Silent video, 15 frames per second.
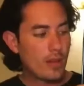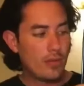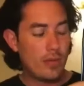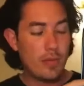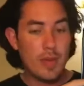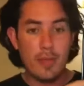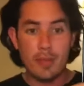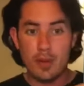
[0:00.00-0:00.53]

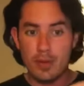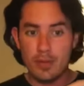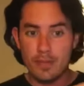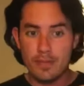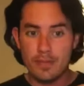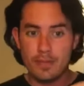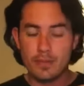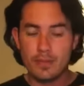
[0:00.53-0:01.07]
Remember,
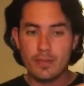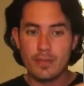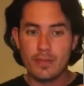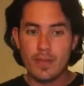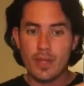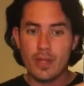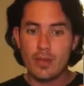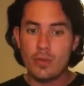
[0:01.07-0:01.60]

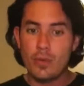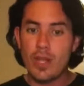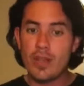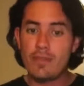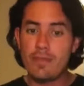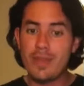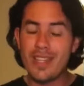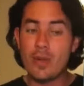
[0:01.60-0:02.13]
we
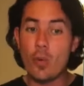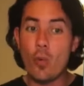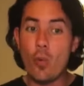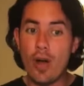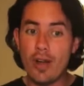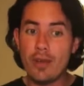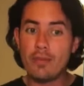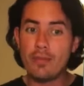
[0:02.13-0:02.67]
have been
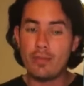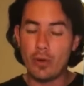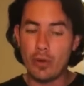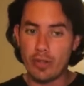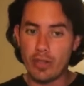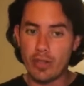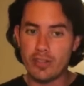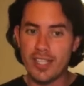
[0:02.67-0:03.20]
one
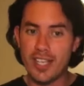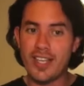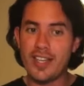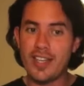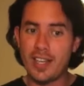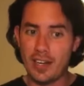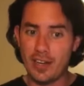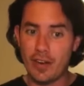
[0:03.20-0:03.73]
month
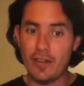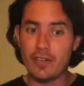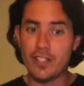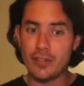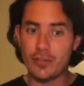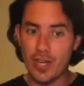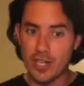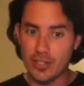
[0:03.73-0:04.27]
taking care of
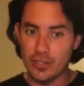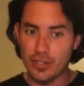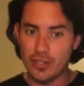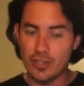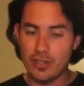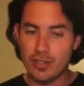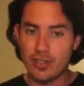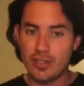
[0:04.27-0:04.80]
the
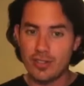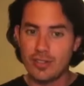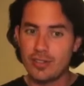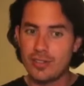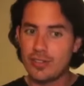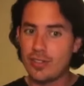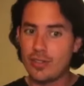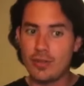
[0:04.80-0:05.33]
structure.
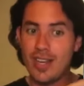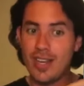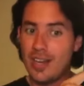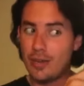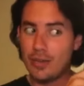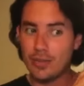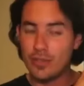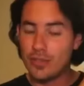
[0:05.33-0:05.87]
So
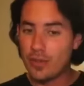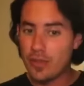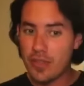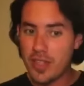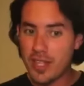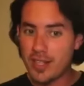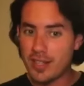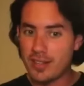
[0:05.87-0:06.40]
now
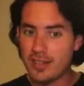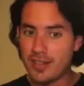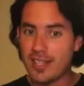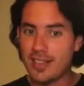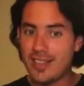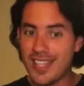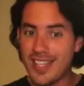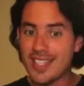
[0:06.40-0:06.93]
don't think
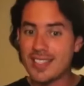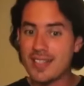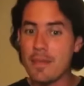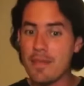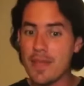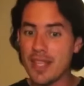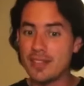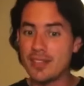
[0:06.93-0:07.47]
that
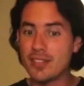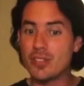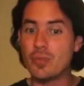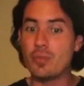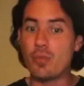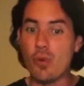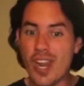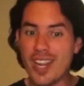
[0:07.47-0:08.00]
this means
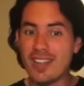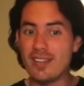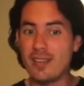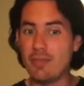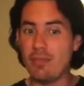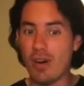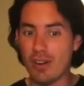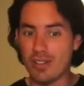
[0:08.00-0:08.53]
to break
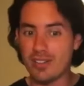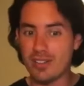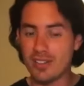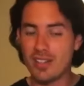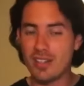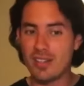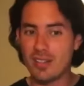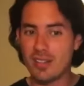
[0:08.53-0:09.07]
the
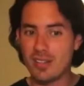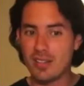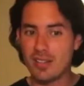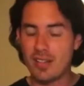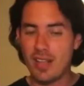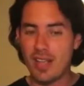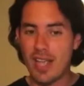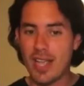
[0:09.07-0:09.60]
box
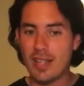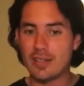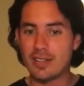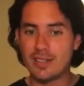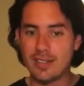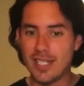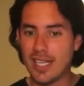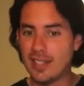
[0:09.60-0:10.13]

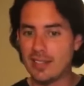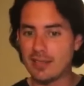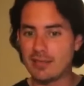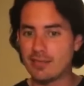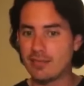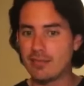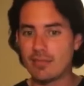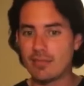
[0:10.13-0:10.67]
and take